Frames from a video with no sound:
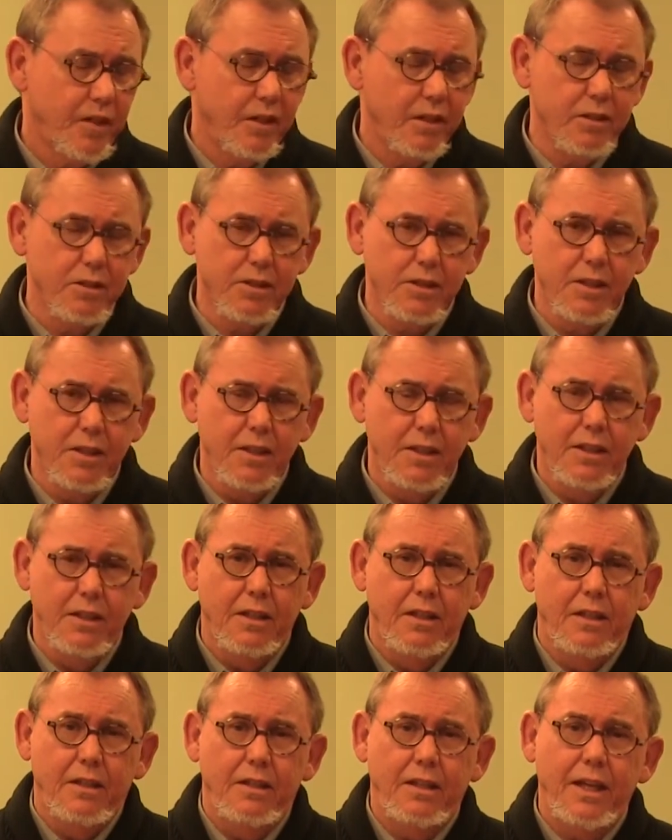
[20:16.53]
is
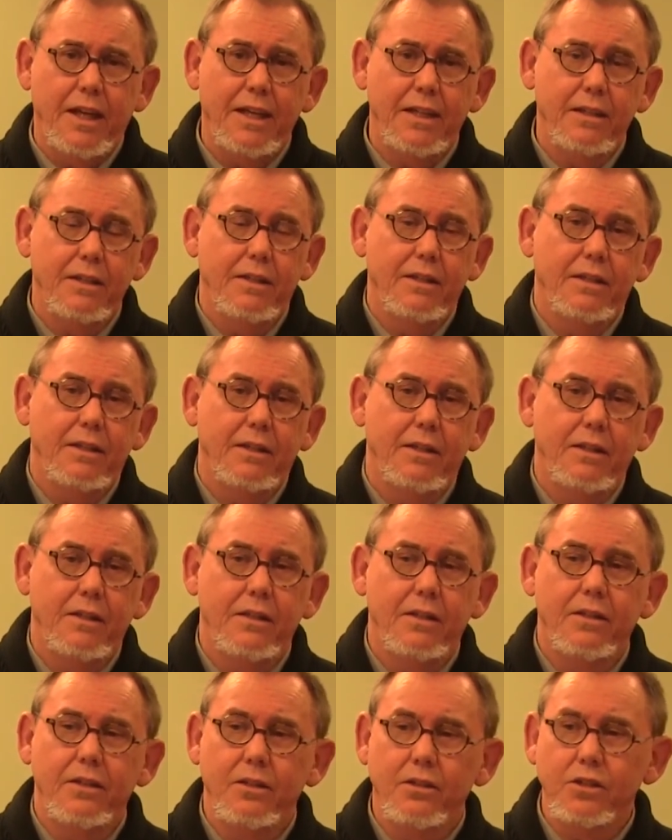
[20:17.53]
that
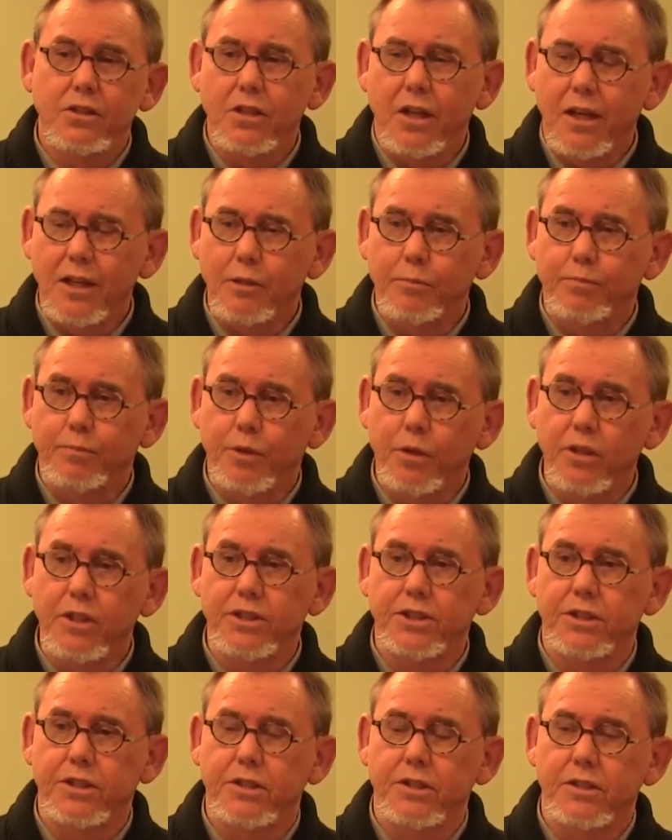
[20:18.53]
there's not a
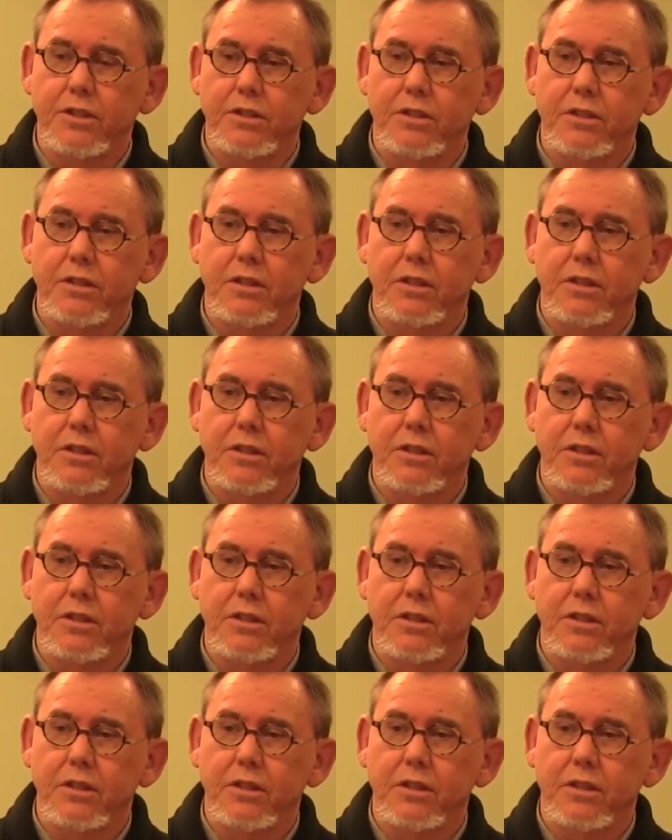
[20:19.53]
push,